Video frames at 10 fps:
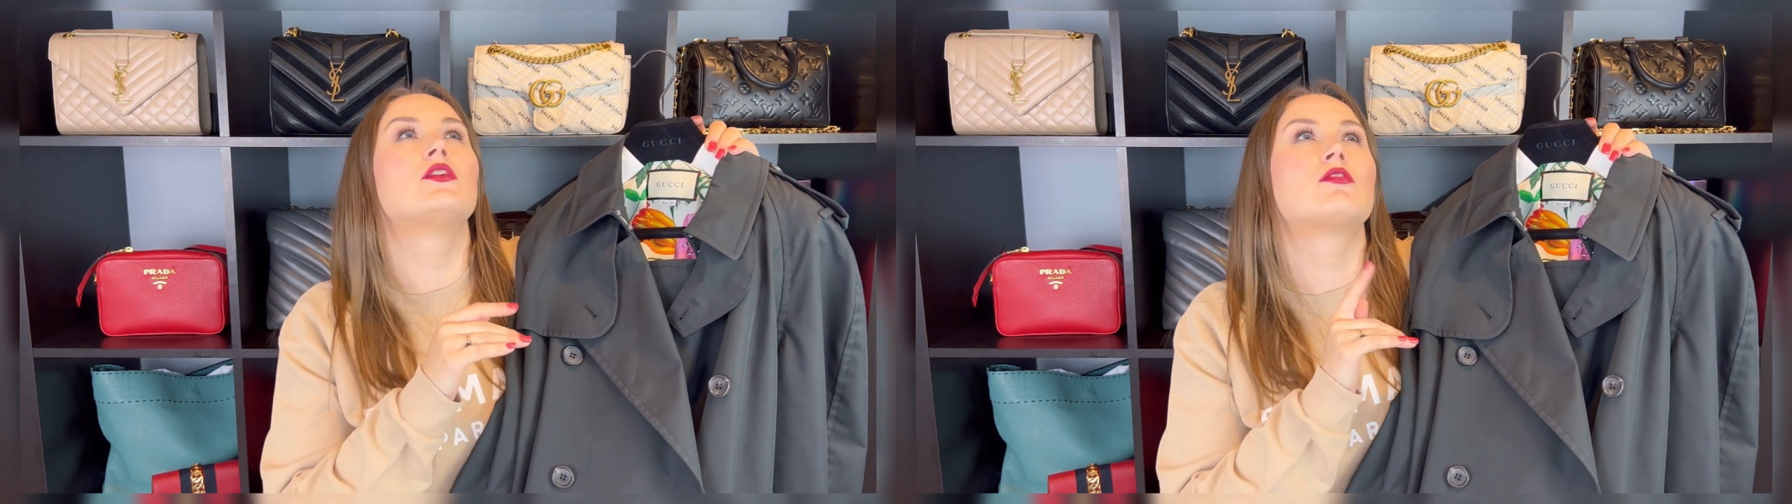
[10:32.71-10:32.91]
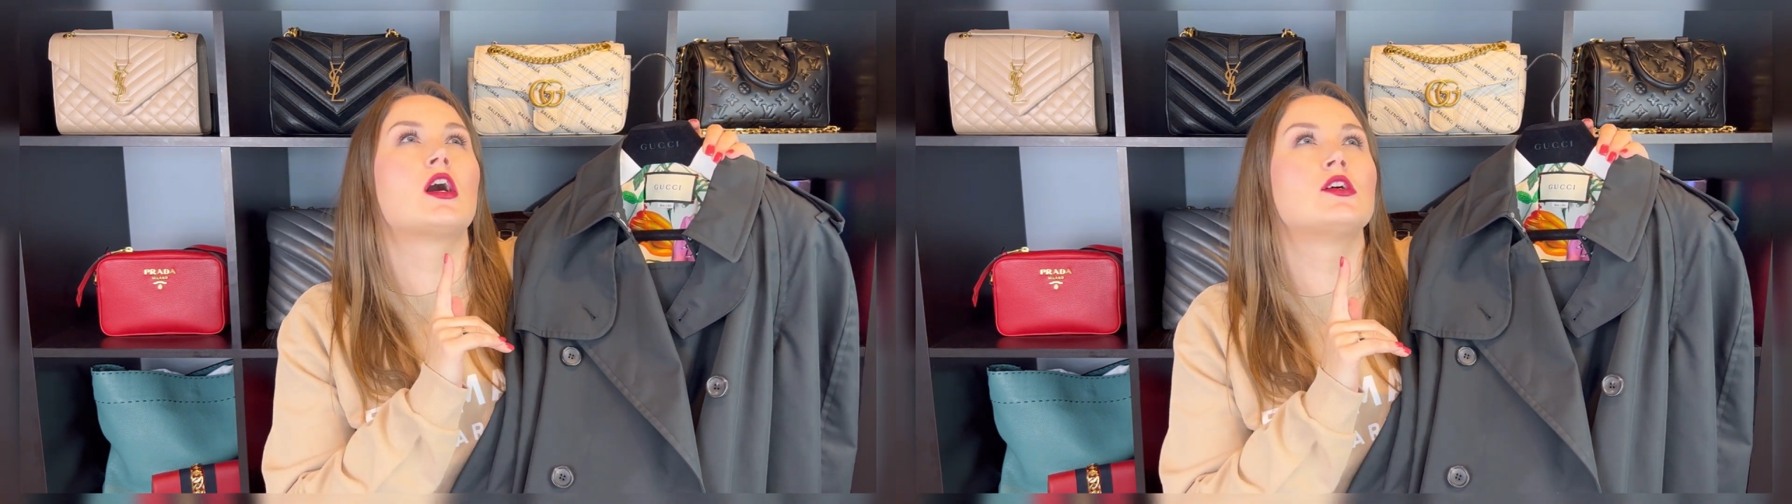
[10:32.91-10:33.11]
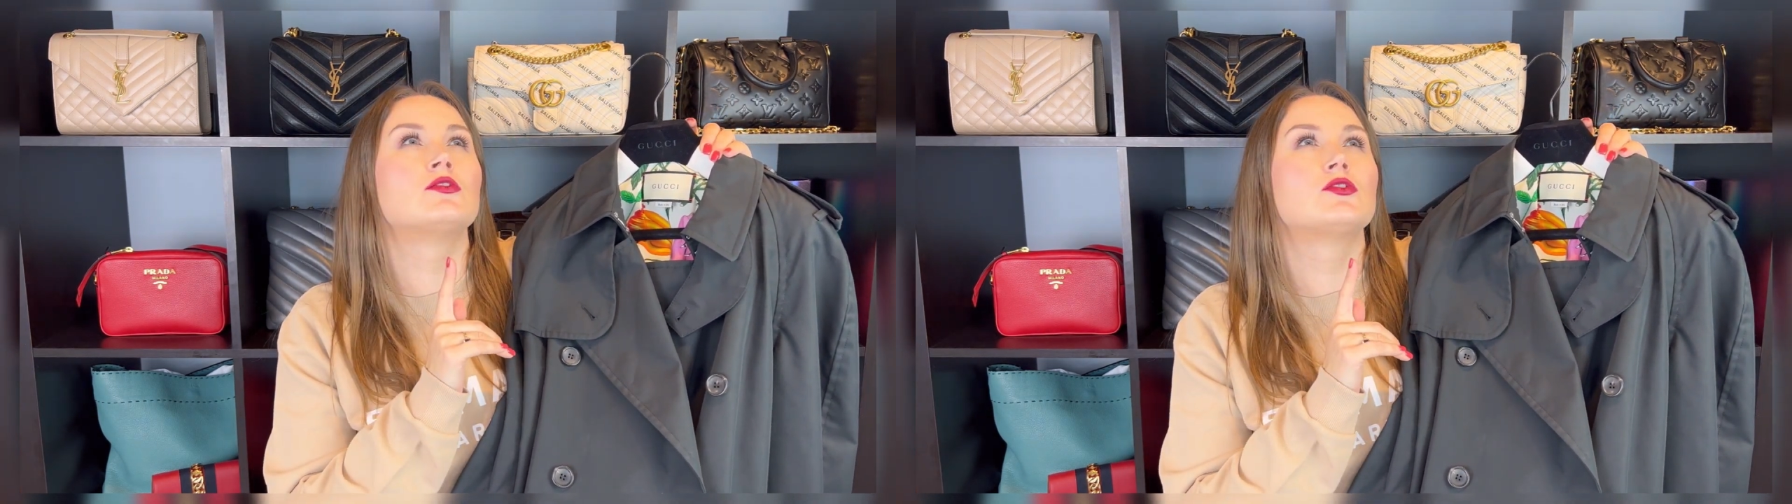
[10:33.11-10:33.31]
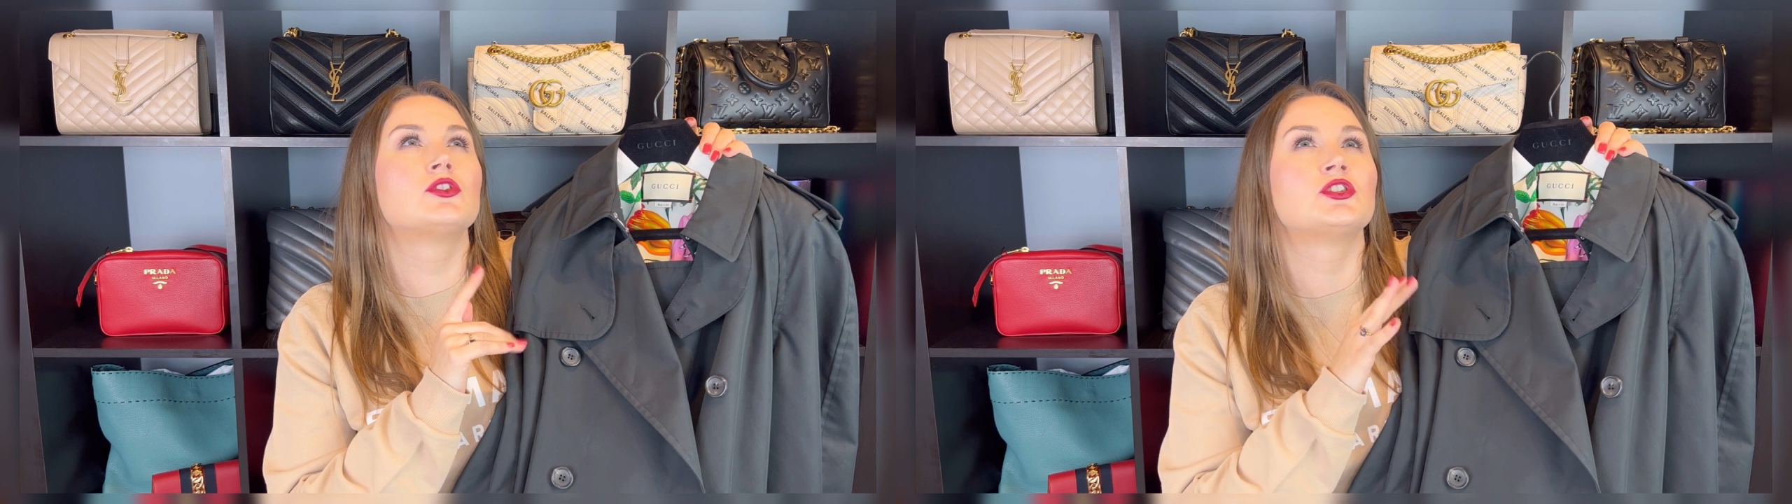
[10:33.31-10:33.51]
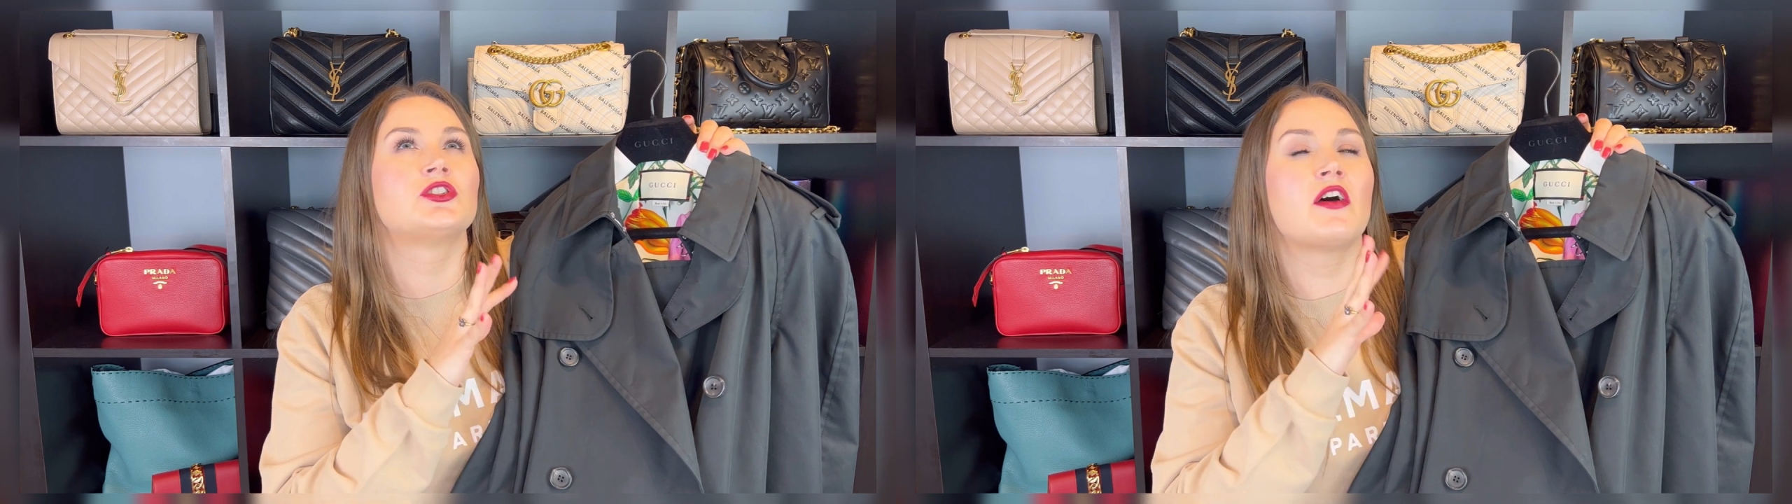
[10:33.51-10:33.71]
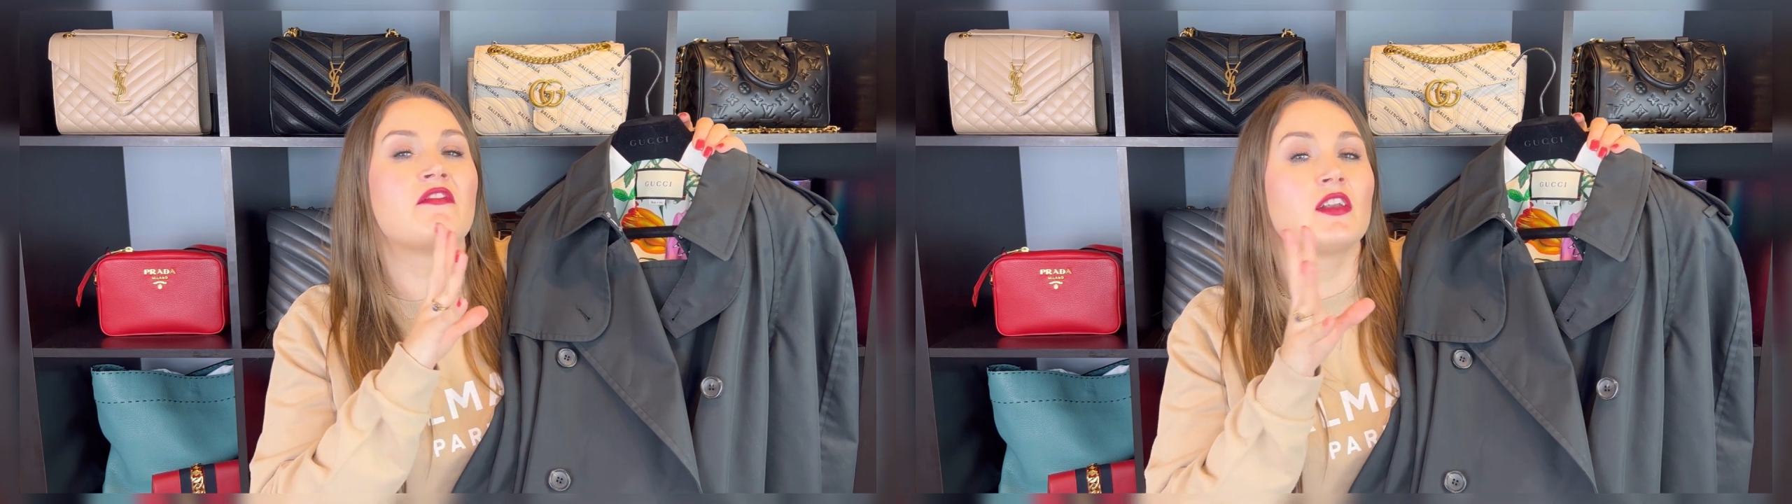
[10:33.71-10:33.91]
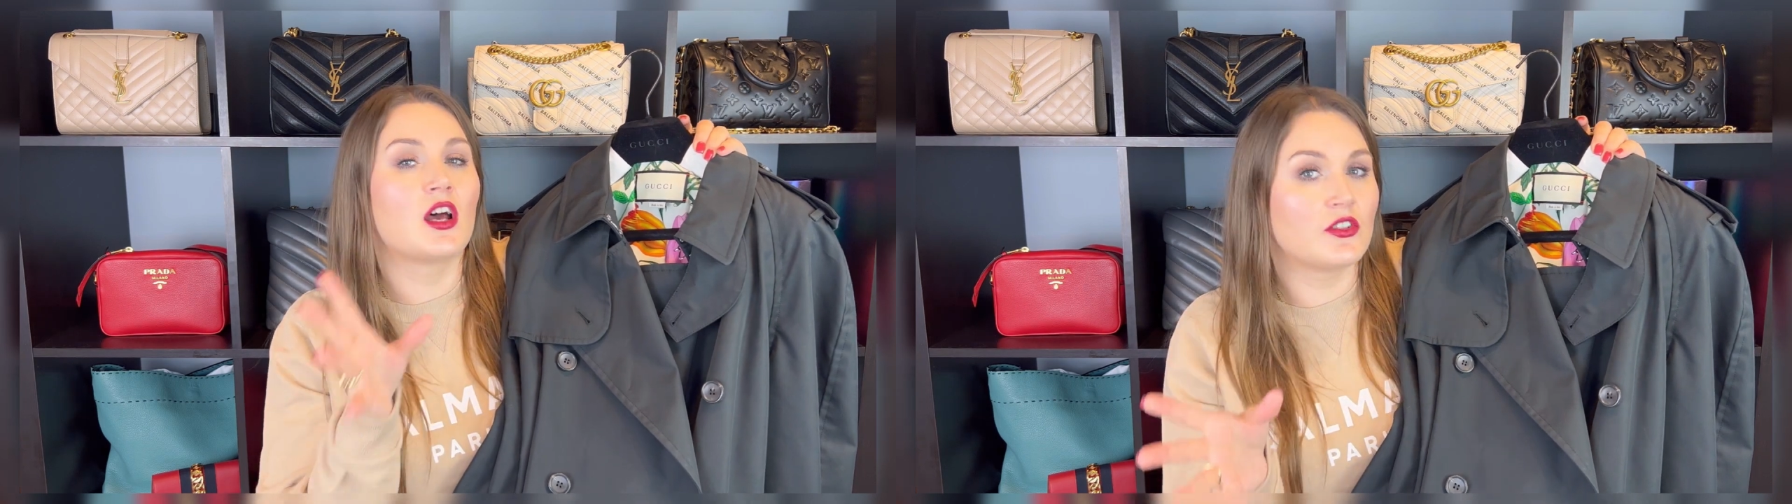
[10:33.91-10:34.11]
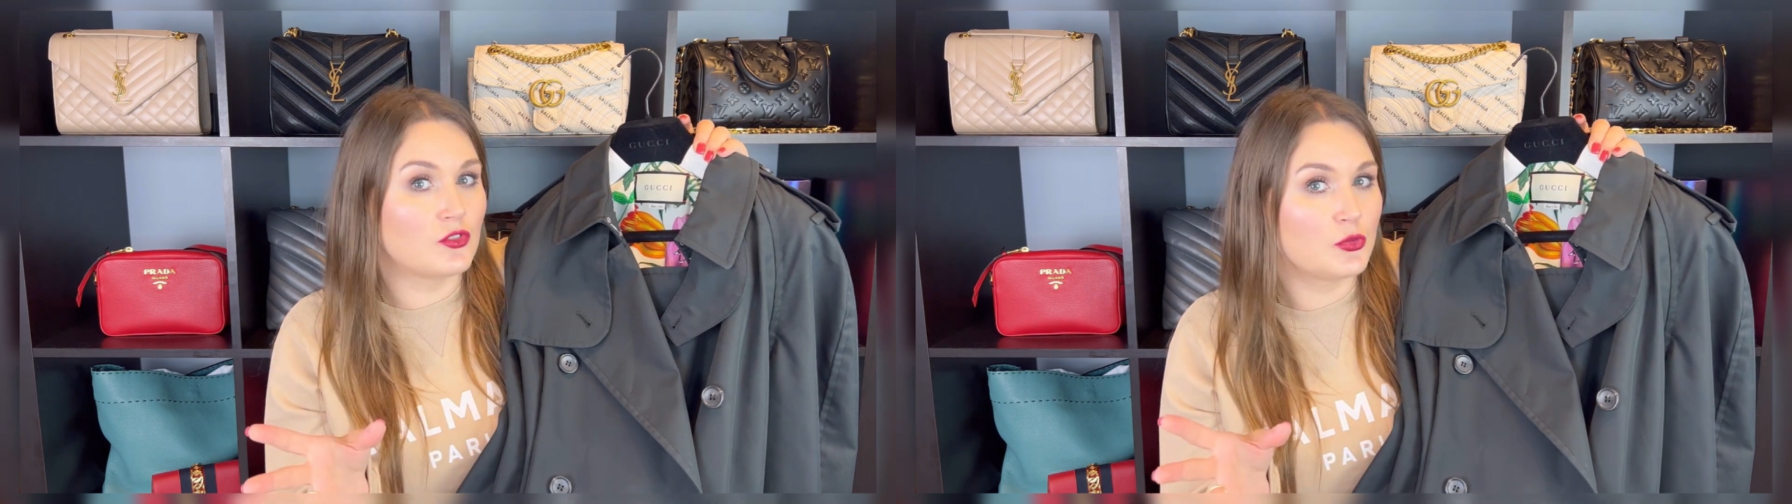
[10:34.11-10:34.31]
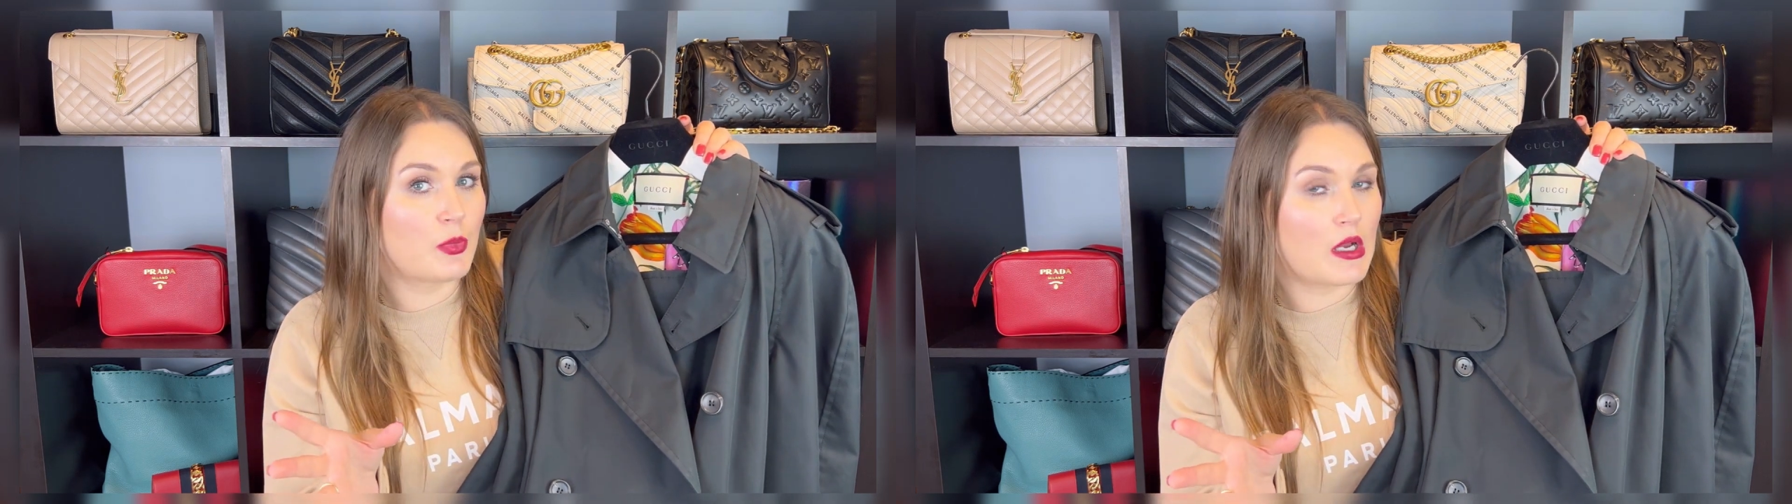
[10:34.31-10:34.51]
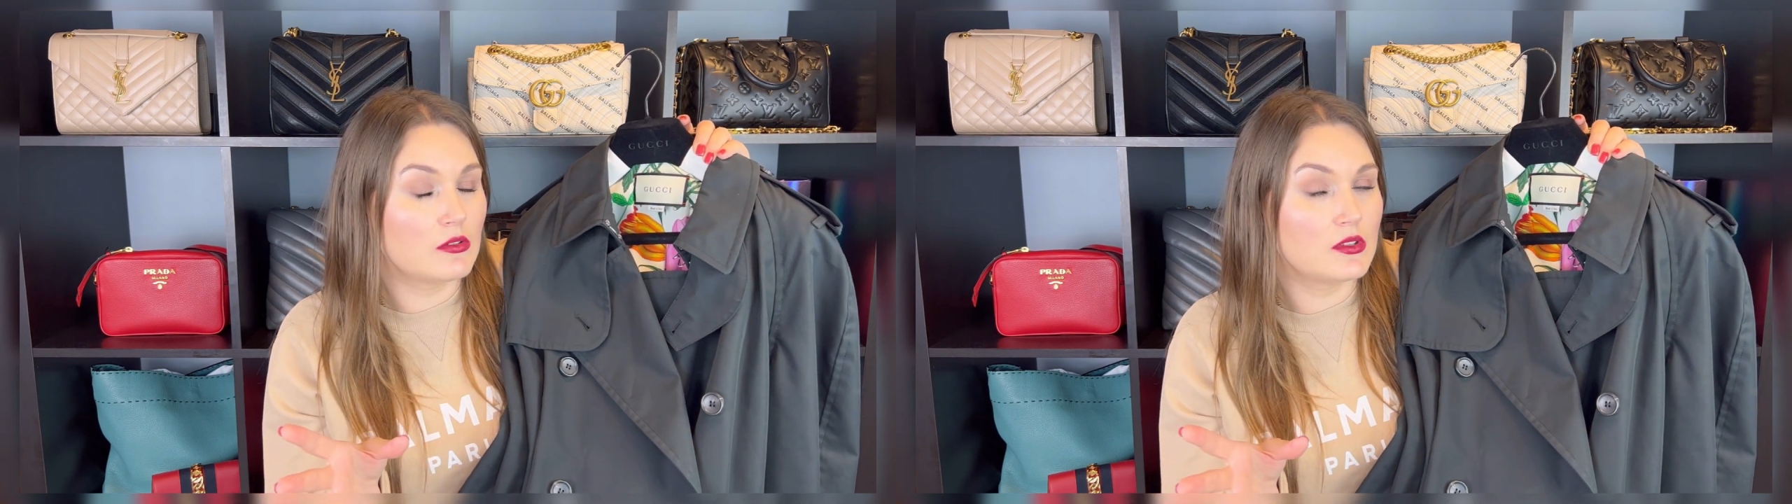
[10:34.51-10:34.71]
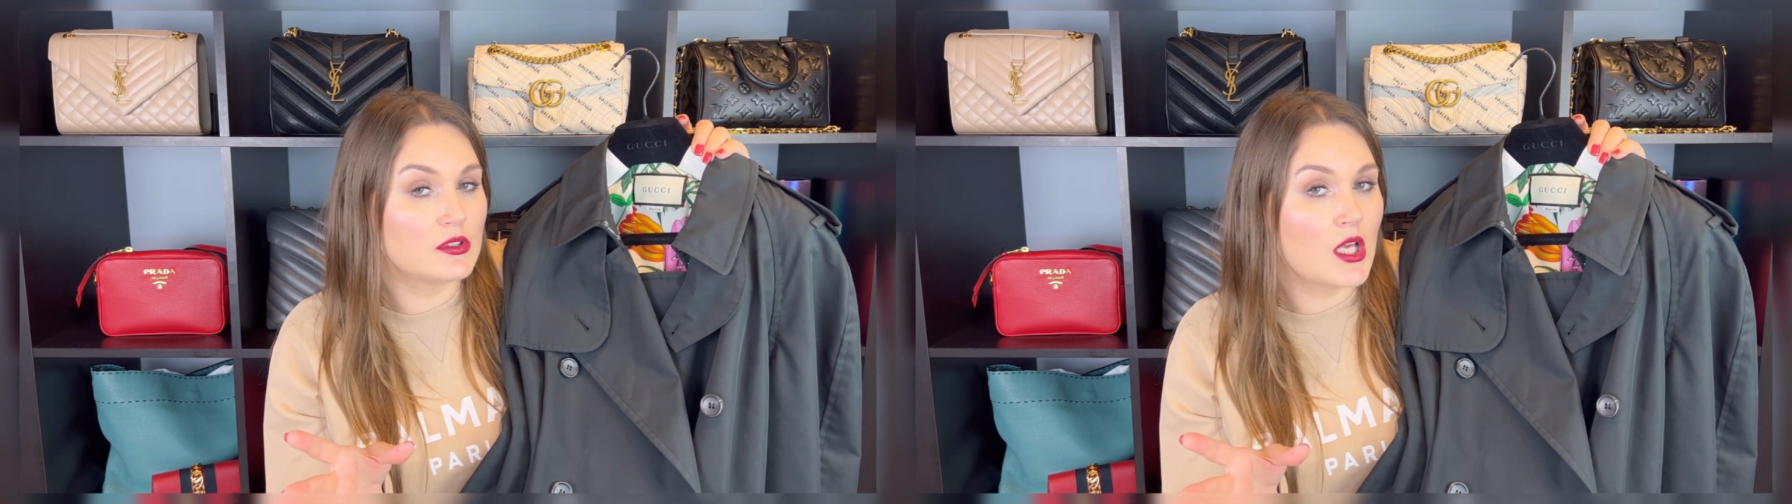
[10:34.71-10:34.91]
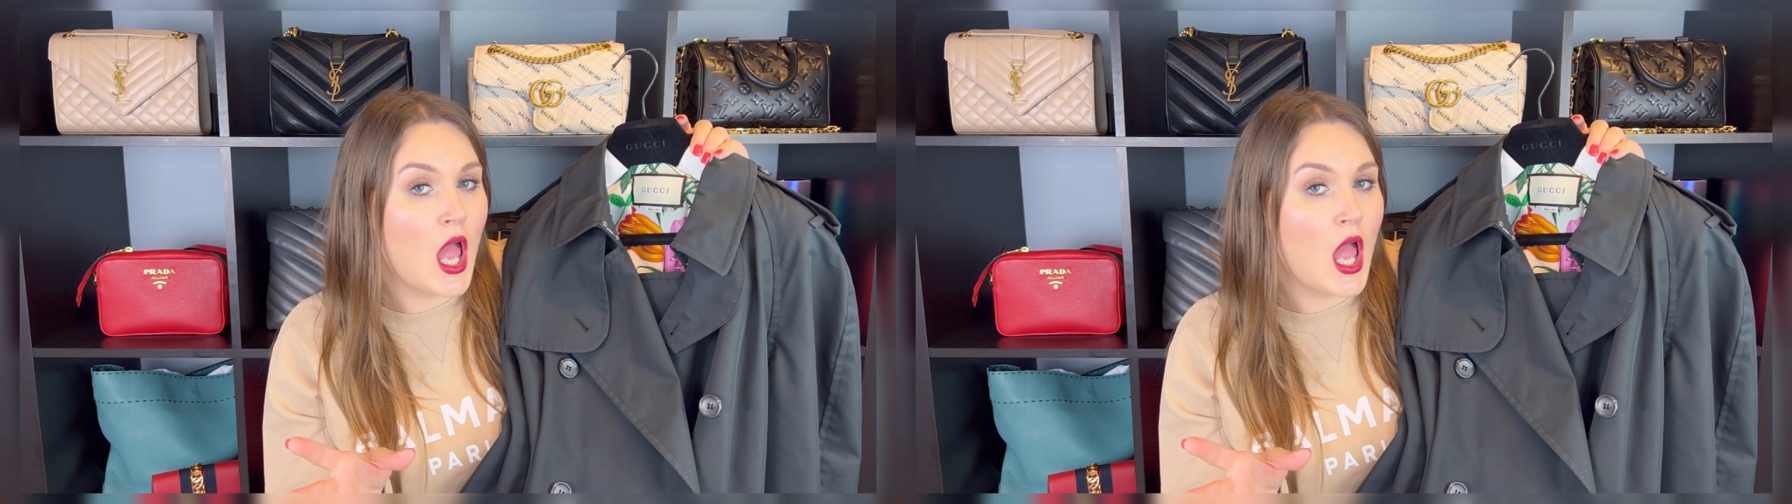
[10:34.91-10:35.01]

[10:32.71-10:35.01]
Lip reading: around 700 pounds.